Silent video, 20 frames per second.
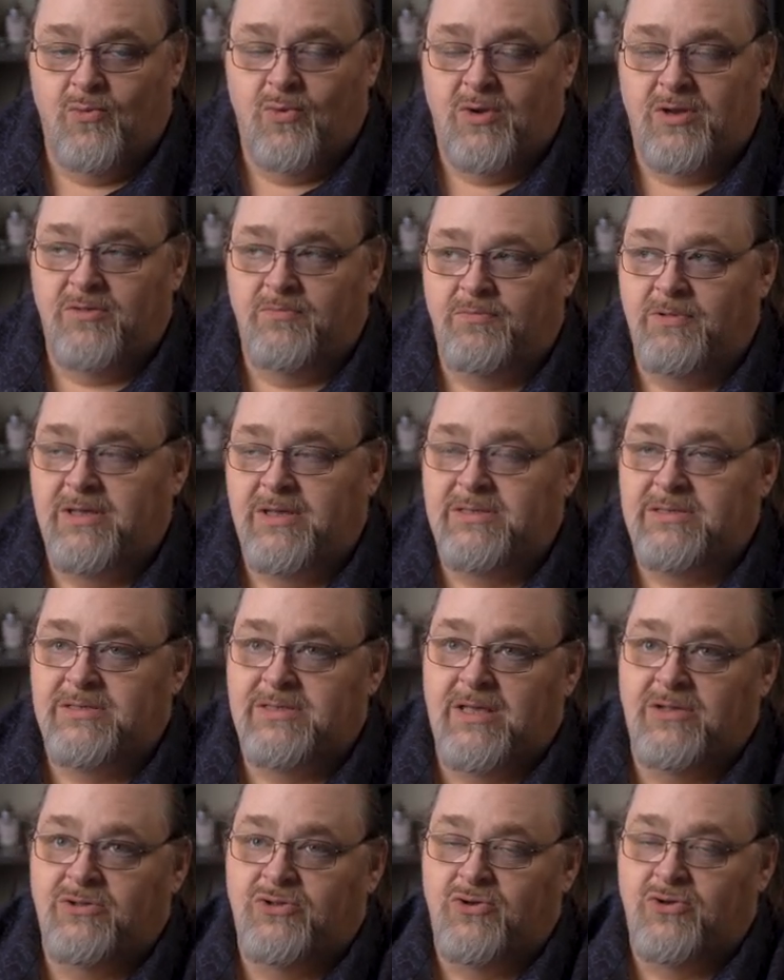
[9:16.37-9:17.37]
One of the places
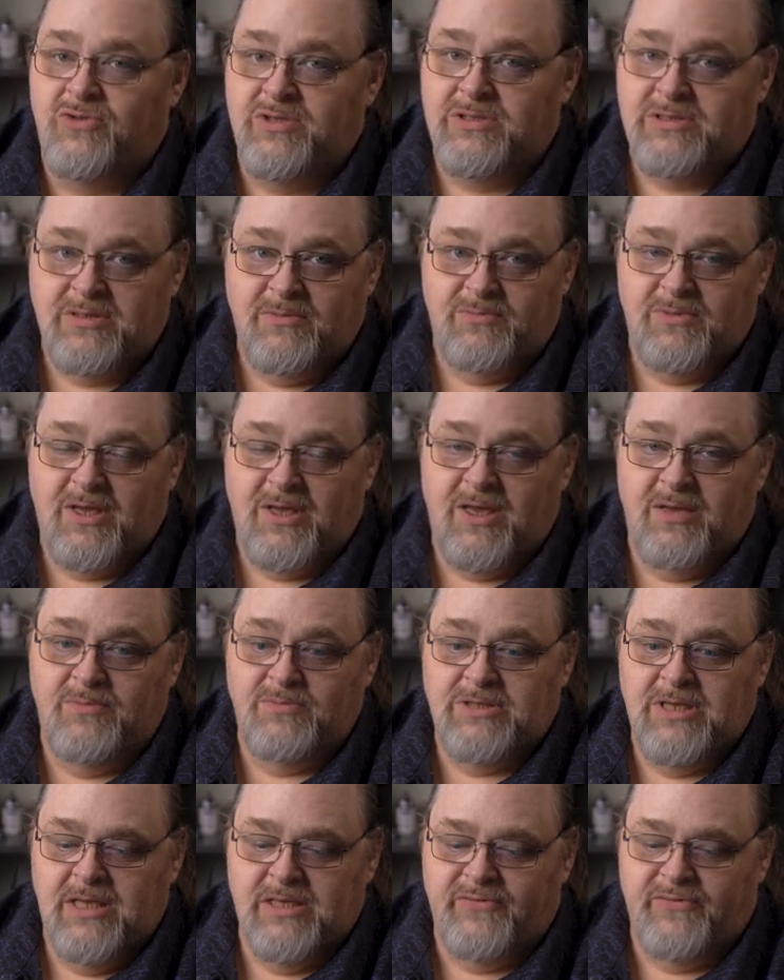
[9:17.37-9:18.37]
I'll do this
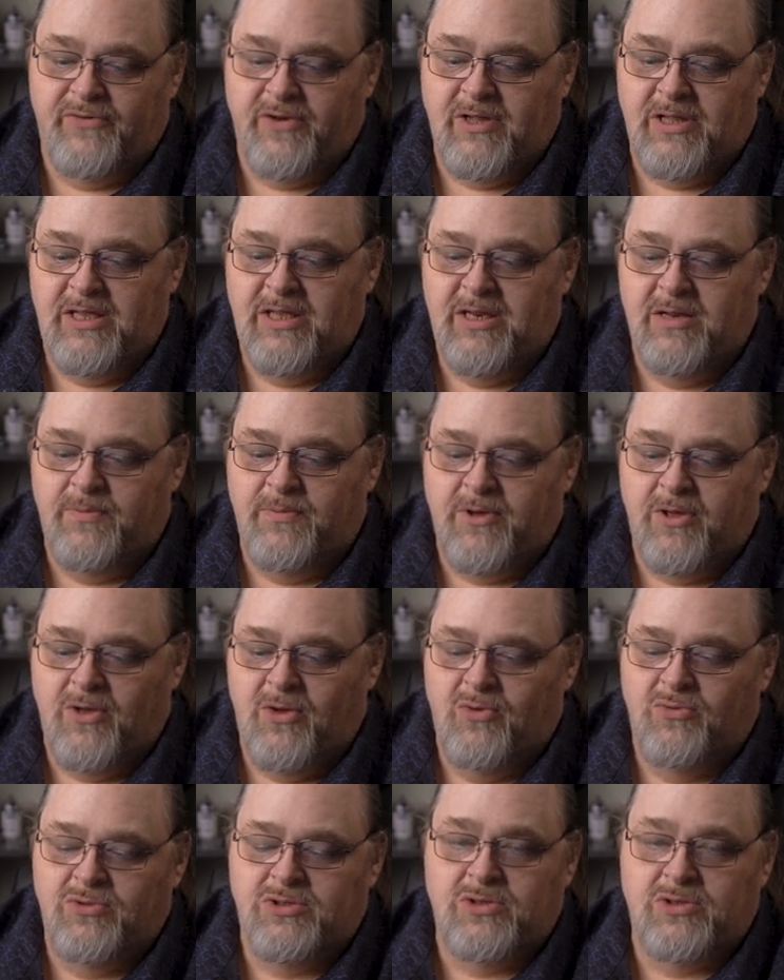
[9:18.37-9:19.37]
sometimes is for cleanup
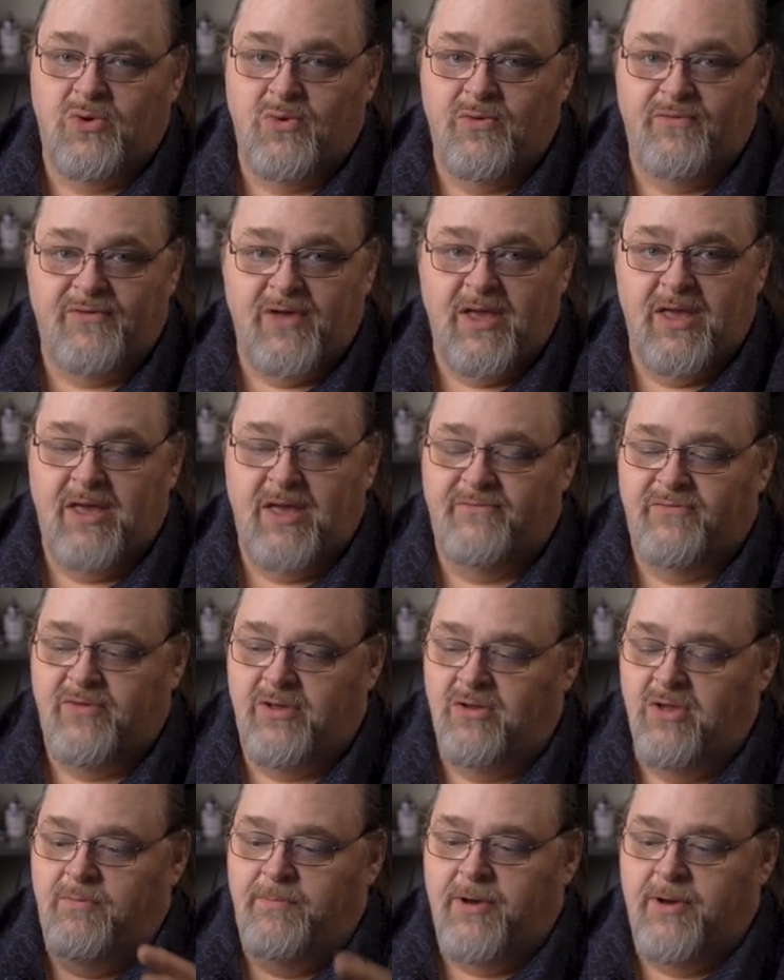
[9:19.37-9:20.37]
code. So if I have
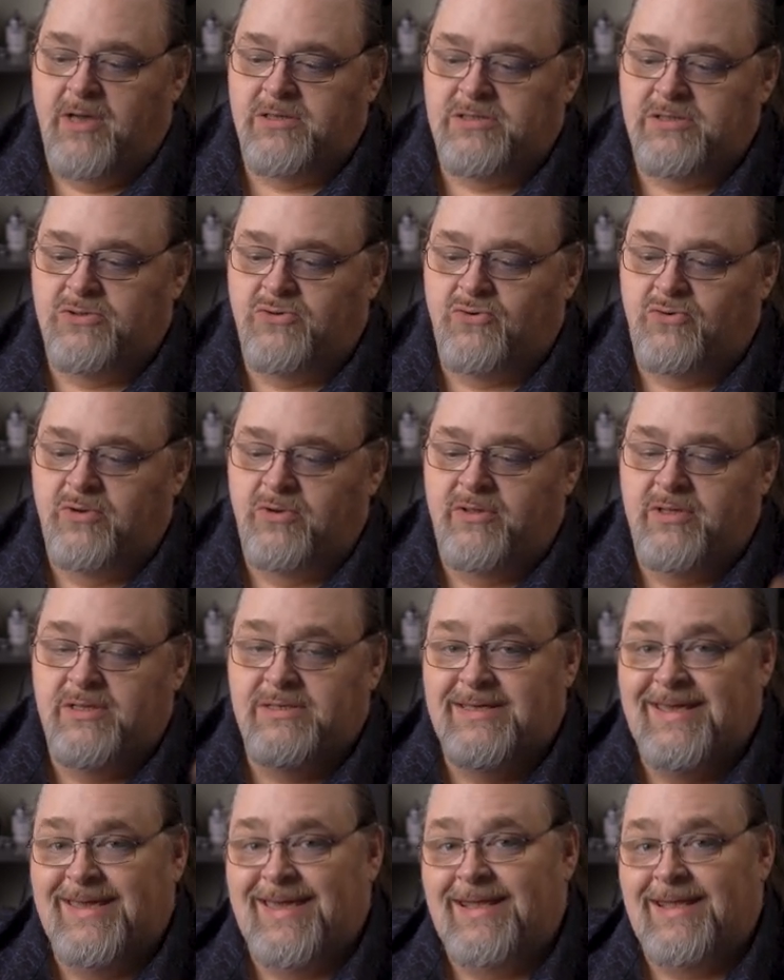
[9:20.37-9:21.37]
a repository
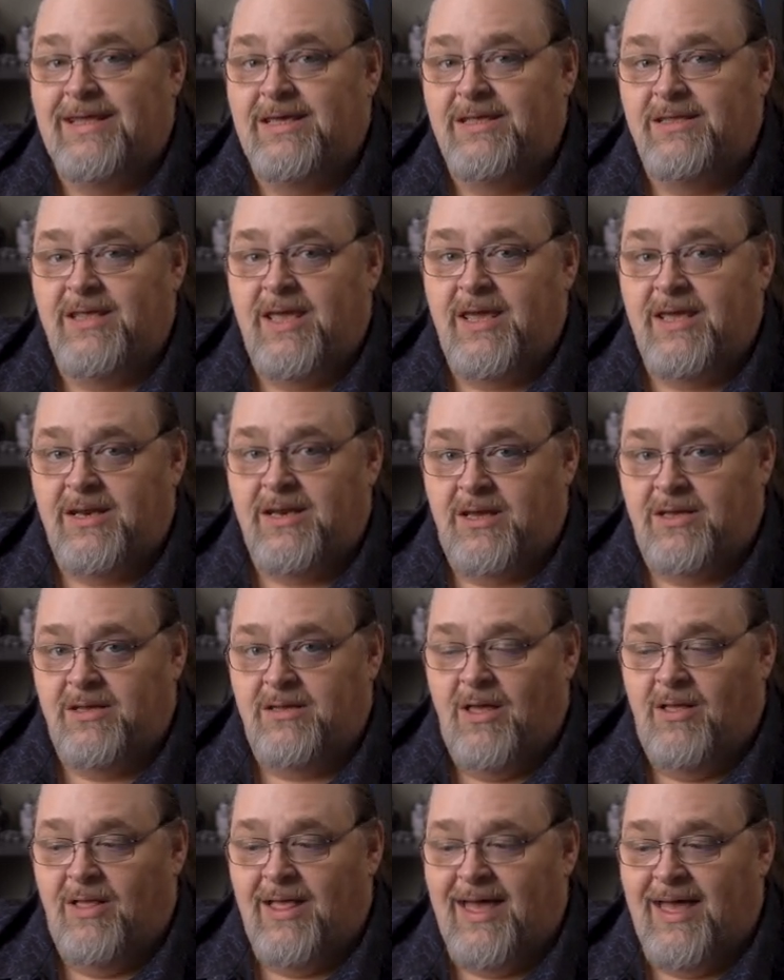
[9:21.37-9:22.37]
that's getting data,
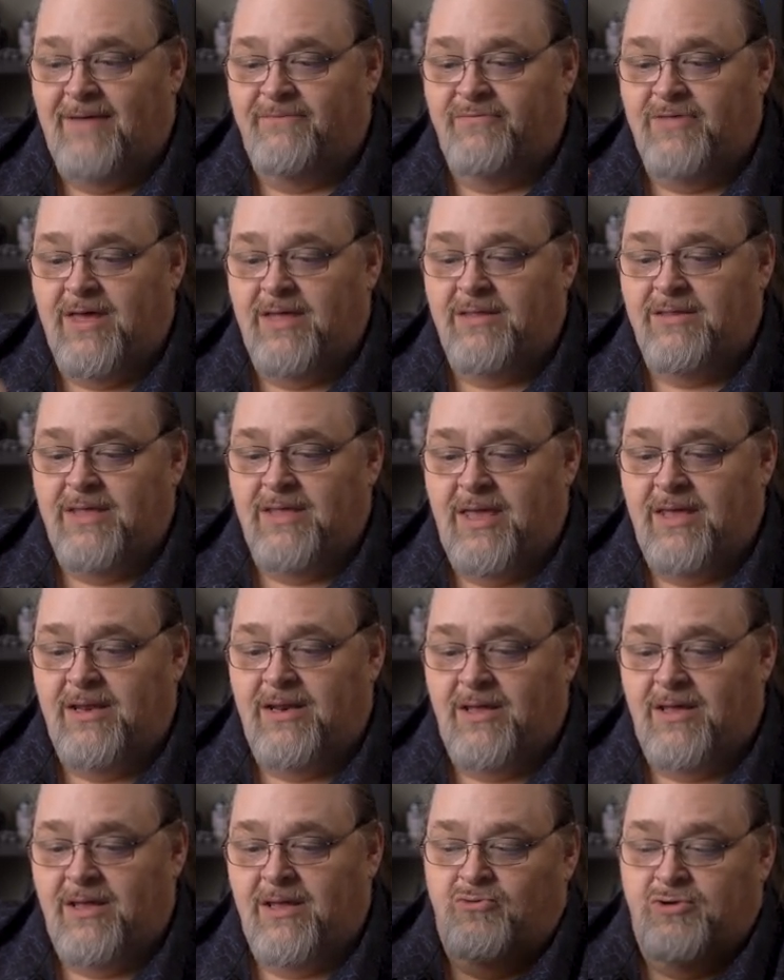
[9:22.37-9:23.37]
I'll have that
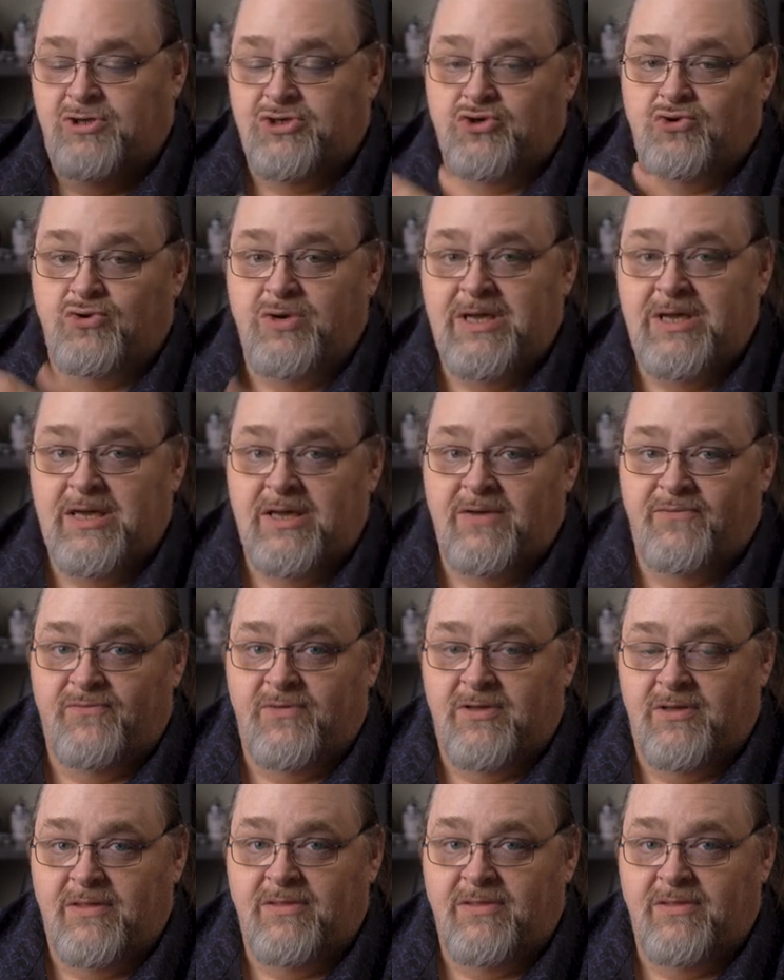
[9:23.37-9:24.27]
data retrieved